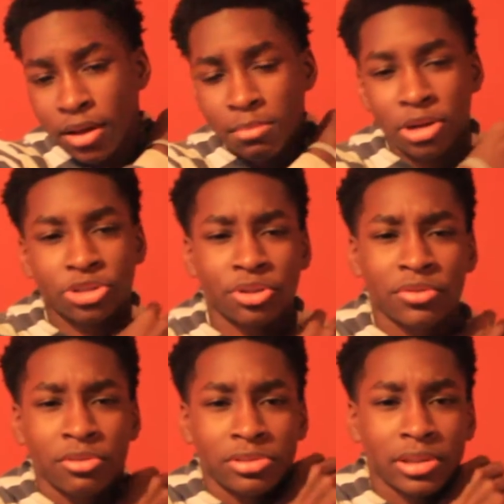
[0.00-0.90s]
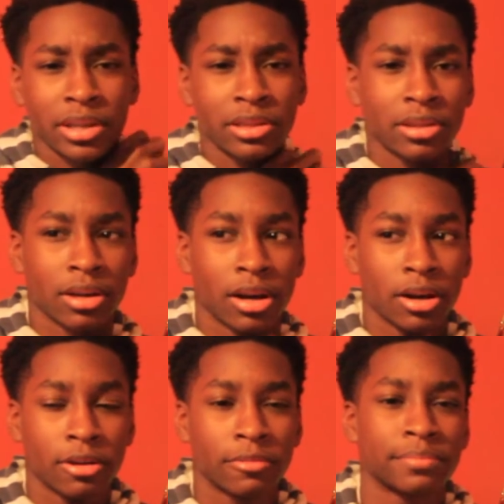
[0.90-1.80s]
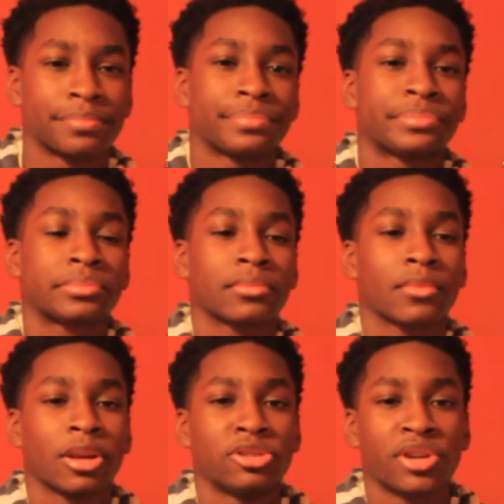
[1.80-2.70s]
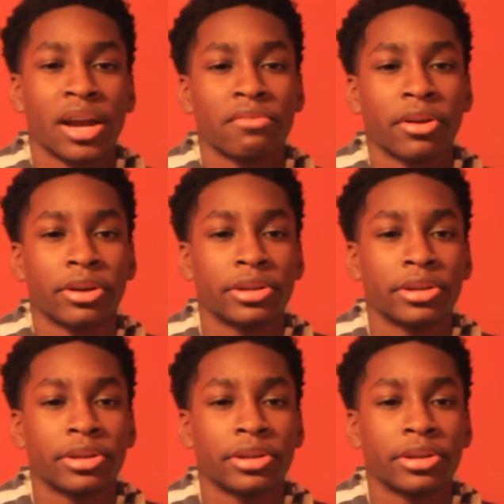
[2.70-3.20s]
I'm not sure if he was in the driveway or